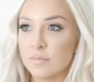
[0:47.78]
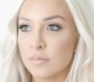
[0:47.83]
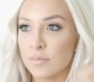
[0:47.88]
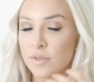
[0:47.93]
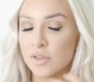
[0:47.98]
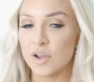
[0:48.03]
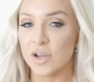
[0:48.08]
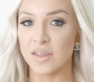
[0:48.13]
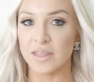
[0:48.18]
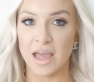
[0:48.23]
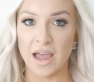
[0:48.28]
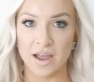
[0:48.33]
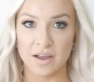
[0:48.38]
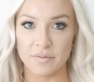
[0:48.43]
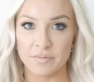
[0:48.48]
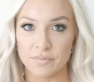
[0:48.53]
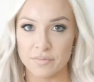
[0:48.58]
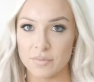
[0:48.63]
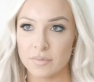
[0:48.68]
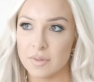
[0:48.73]
Look at that.
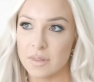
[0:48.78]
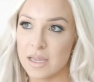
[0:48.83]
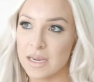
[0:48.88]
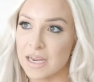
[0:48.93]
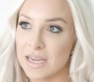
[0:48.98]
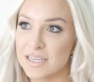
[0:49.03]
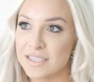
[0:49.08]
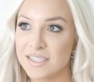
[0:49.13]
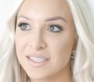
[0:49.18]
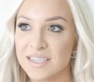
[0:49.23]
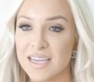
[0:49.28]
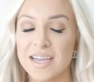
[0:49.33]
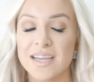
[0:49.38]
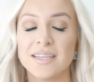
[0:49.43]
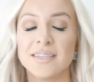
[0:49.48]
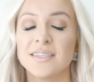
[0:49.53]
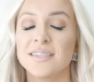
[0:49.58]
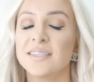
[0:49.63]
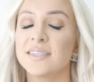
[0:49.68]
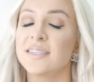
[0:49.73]
Like it's
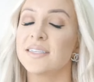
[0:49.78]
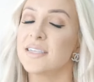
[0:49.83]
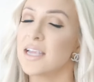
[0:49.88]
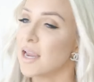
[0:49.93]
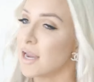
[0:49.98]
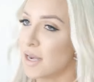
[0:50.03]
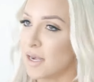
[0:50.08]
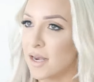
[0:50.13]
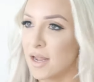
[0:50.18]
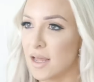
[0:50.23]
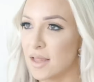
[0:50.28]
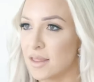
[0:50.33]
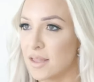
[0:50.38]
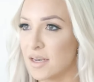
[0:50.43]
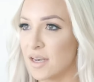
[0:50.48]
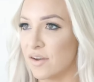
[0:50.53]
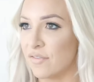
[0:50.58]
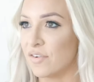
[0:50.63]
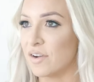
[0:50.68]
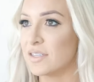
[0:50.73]
insane the
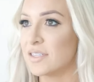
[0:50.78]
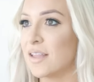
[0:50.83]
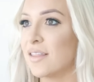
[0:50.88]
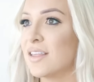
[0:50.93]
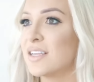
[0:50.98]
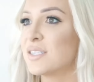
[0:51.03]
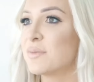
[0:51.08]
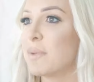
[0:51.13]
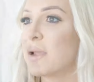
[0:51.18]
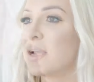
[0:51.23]
difference that this